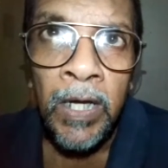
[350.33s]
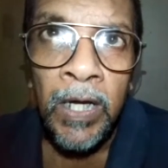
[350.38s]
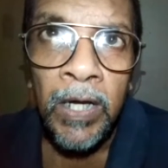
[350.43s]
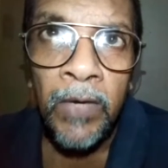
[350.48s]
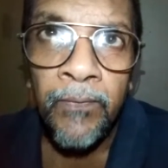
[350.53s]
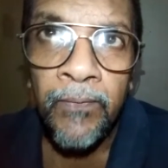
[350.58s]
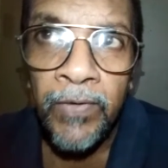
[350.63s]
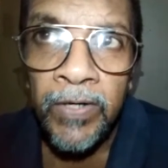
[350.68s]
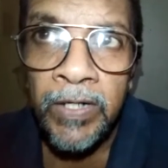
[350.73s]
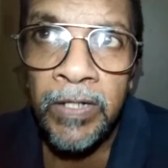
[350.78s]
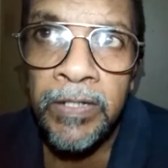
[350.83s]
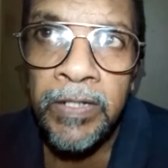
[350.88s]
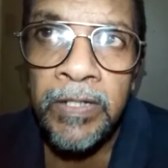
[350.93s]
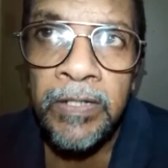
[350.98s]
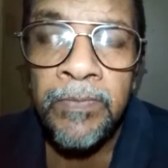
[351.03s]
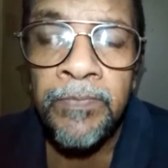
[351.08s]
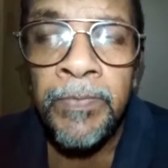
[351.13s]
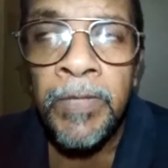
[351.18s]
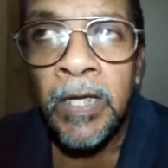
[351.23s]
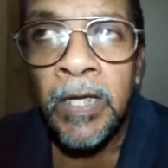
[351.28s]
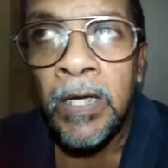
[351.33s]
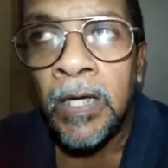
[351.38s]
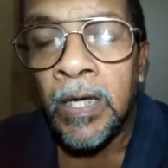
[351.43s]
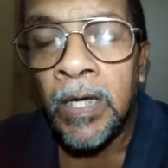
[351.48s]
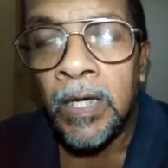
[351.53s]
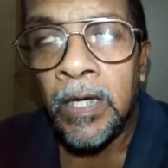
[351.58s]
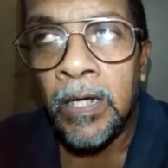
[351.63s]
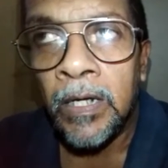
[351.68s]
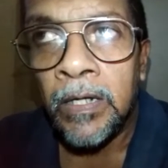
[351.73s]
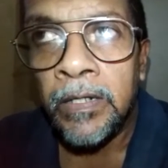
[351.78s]
A further
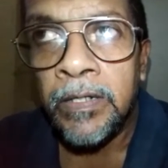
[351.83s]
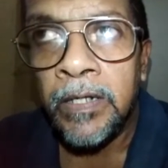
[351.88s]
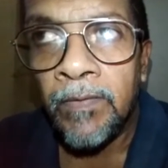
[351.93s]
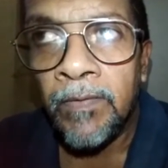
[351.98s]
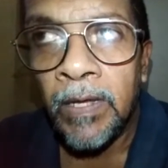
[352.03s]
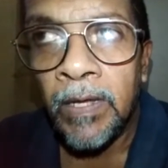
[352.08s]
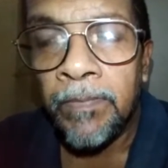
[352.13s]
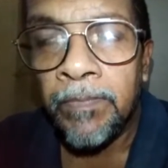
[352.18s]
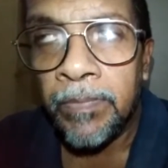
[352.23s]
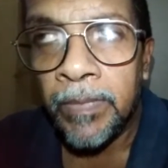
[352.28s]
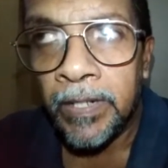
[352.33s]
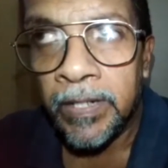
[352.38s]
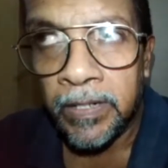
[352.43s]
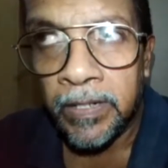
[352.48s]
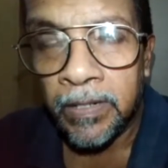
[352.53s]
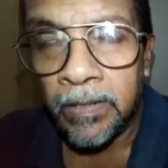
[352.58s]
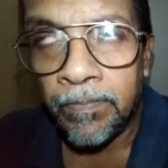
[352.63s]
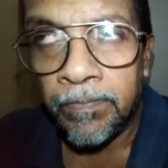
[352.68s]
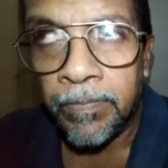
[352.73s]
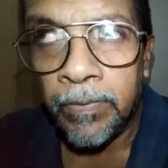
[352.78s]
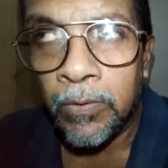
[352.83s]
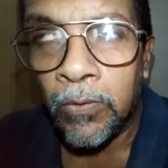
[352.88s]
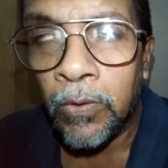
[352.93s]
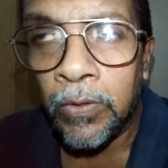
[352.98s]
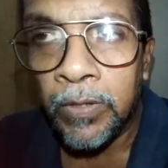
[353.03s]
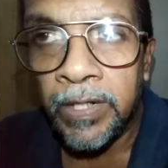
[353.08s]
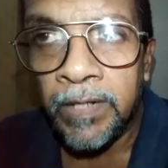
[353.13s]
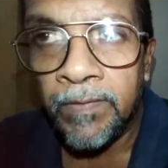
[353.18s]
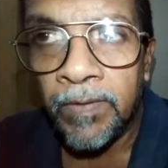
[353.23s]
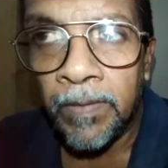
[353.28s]

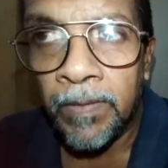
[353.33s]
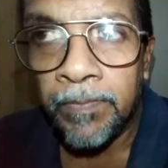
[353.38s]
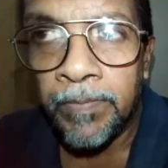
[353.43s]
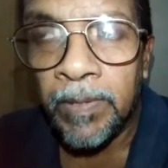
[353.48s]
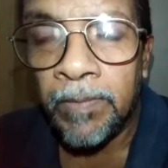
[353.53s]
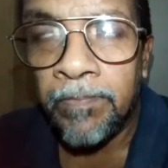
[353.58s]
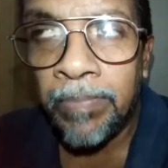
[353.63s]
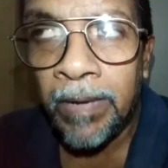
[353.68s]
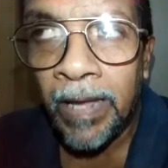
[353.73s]
road development